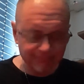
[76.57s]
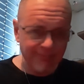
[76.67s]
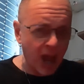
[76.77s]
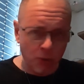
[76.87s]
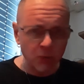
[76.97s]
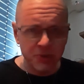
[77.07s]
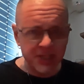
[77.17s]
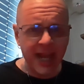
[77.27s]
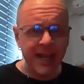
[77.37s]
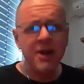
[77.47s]
I won't
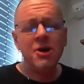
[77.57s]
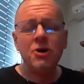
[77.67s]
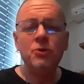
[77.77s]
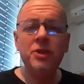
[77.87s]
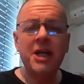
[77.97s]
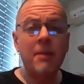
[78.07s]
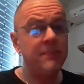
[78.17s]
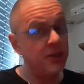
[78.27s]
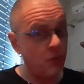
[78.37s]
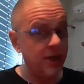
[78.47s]
say who the
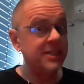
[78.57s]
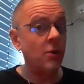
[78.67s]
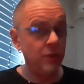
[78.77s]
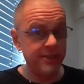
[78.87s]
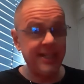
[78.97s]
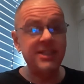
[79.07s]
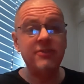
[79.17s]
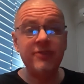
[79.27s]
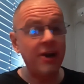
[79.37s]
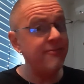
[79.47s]
company was. I will say it's a
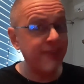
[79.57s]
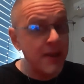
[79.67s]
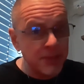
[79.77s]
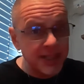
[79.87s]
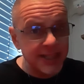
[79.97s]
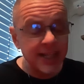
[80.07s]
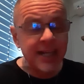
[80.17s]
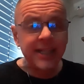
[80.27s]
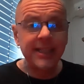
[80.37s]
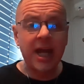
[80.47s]
very famous
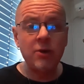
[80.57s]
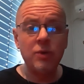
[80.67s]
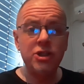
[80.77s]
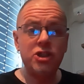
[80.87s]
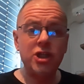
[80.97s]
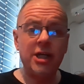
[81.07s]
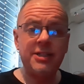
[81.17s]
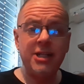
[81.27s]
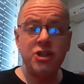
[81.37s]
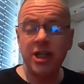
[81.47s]
language
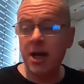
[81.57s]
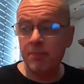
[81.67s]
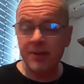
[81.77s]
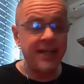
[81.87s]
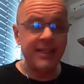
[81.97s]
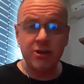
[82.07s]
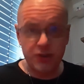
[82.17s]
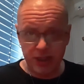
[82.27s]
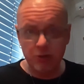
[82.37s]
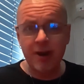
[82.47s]
teaching company, and they're
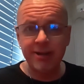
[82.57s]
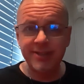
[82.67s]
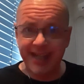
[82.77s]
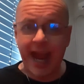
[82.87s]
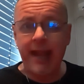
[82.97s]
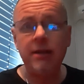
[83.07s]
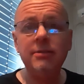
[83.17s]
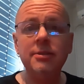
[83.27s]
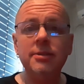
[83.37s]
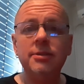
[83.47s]
still around today.
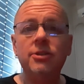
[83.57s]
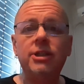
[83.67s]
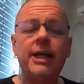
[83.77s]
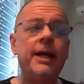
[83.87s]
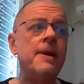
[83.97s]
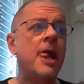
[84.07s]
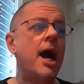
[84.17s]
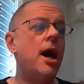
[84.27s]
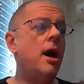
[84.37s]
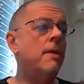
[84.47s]
Okay.
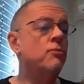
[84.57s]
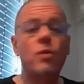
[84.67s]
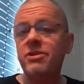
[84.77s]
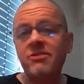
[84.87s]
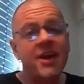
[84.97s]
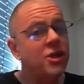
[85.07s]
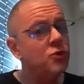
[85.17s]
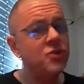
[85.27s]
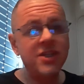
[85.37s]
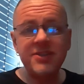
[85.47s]
Whether they
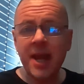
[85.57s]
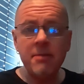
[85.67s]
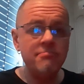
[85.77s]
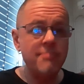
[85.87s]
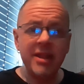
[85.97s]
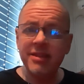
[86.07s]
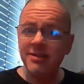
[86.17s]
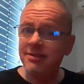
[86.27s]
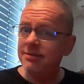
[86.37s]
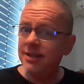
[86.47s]
use the same
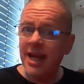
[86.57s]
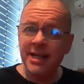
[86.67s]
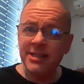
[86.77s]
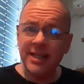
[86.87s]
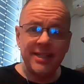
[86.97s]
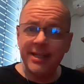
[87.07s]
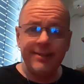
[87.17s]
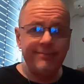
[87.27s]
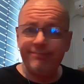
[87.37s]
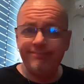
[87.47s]
method today as they did